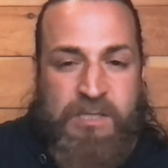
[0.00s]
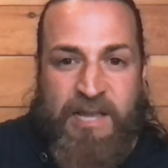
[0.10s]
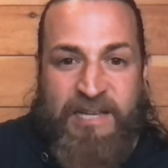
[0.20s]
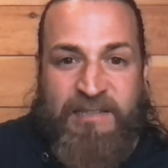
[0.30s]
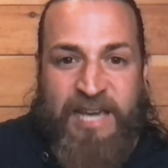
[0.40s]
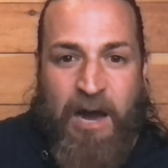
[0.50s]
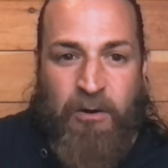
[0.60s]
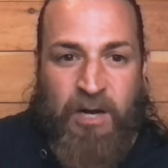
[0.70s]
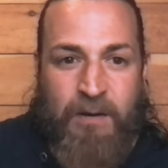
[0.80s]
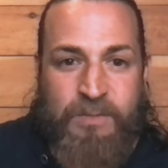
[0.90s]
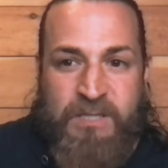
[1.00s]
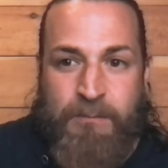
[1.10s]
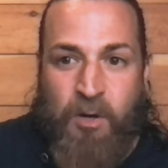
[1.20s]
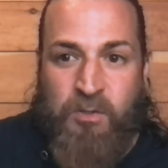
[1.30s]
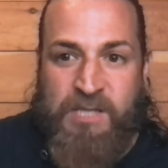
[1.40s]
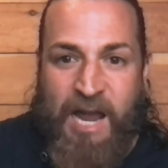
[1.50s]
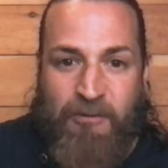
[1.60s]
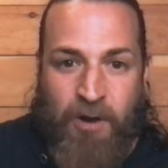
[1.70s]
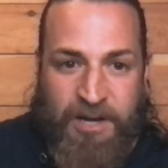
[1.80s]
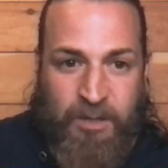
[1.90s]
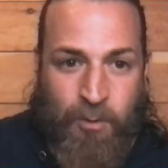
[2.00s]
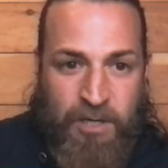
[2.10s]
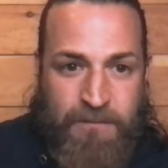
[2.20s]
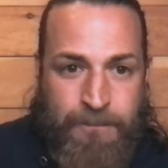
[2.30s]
likely outcome is the most ironic one.